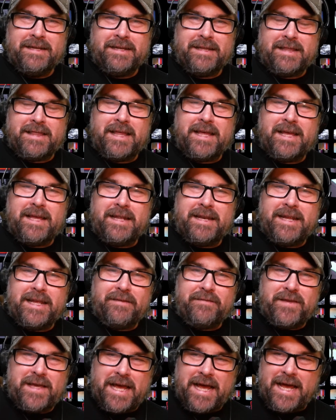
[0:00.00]
then
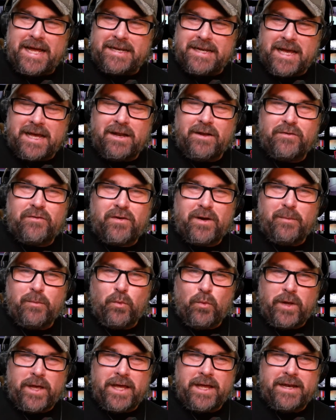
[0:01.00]
if you had Donald Trump
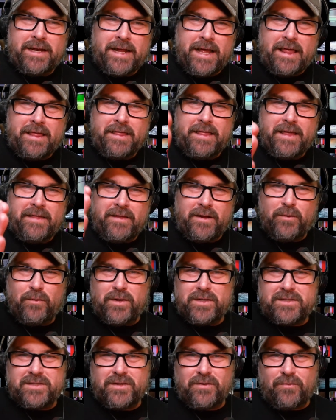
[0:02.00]
win, then there
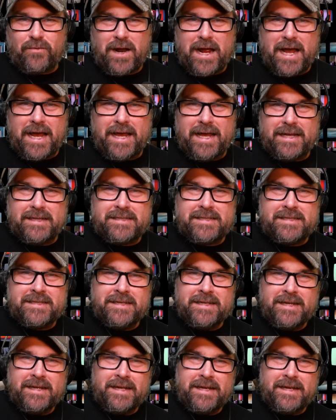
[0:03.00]
was the riots,